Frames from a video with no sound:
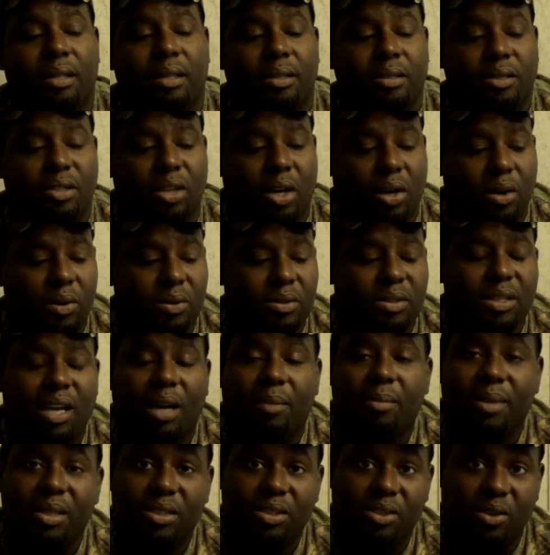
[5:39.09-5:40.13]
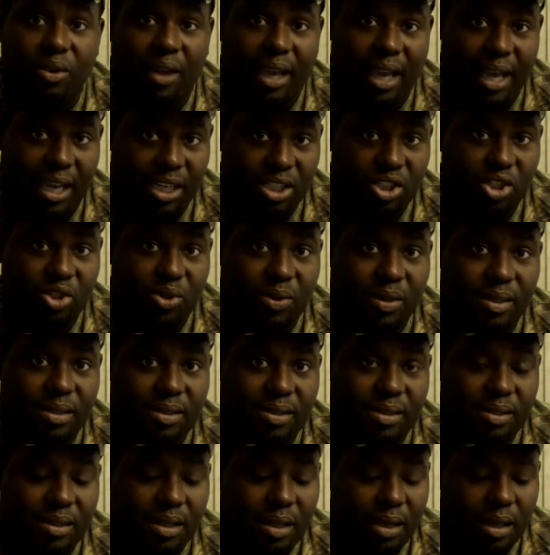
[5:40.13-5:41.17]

does come into estrus,